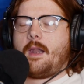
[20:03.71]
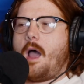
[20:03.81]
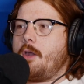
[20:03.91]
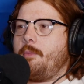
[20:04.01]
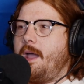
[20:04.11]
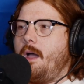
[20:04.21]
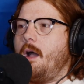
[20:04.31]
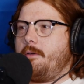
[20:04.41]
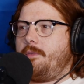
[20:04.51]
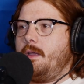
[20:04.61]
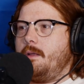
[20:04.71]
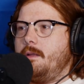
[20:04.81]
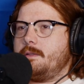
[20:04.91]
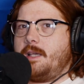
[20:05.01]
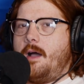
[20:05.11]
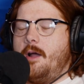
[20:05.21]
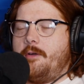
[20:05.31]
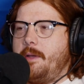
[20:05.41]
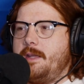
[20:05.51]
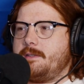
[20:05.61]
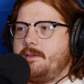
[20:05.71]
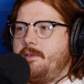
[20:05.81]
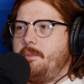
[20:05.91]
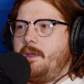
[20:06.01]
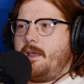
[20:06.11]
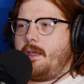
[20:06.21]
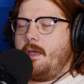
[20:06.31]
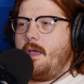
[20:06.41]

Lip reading: an autobiography. It's like 100 pages of him being like,